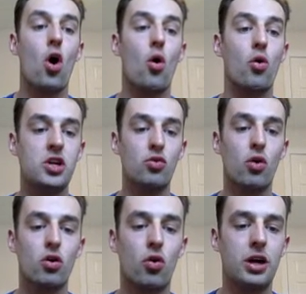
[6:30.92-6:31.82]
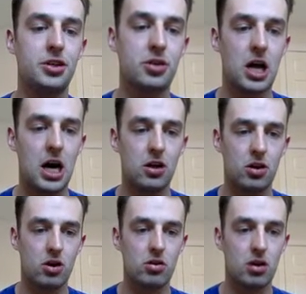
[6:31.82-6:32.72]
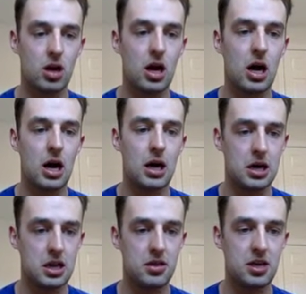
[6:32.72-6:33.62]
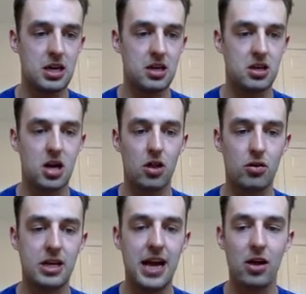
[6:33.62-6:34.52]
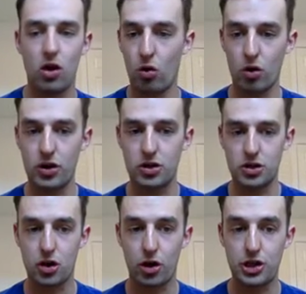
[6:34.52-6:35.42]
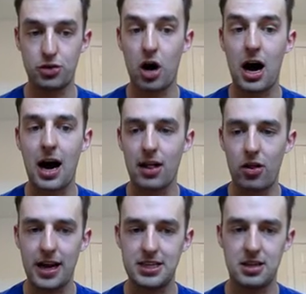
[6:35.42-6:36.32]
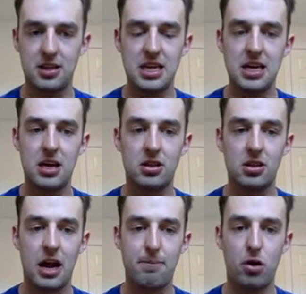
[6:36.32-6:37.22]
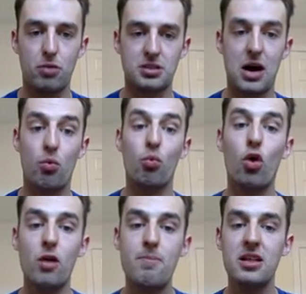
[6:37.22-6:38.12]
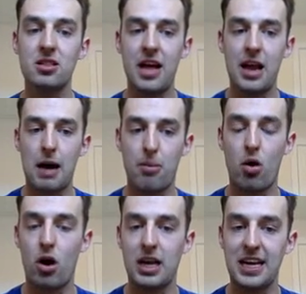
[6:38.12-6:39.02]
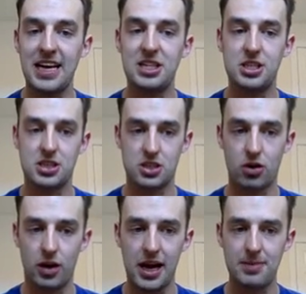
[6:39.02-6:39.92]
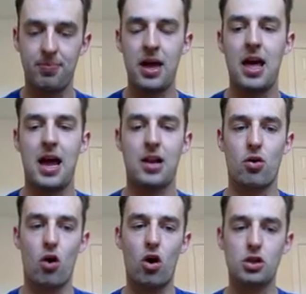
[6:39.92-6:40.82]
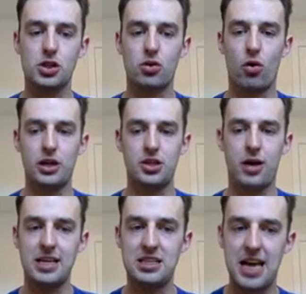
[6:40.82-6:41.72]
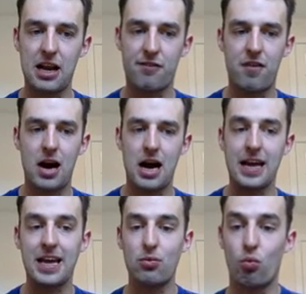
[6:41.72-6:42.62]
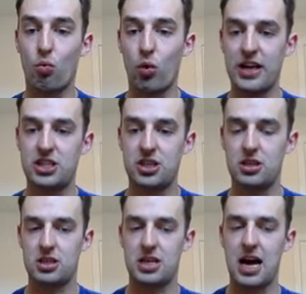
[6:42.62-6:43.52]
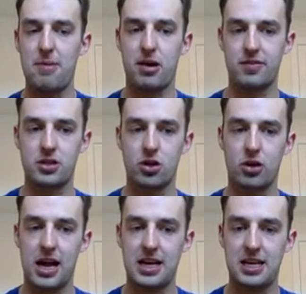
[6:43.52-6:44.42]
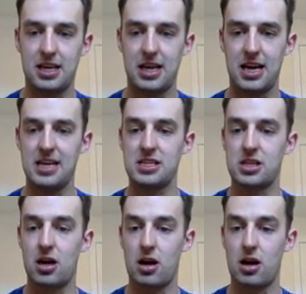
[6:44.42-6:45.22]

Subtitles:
you are going to color the color yellow, or you're just going to highlight the light bulbs that would be lit up on each circuit. And you're also going to identify which type of circuit is